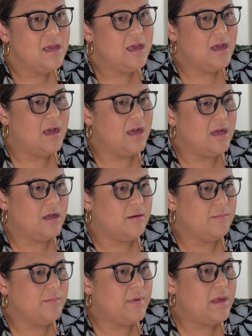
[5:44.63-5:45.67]

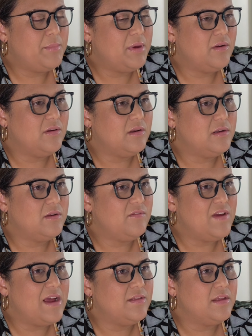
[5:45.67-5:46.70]
But
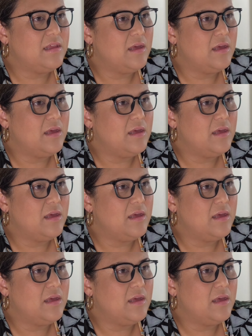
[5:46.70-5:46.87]
found that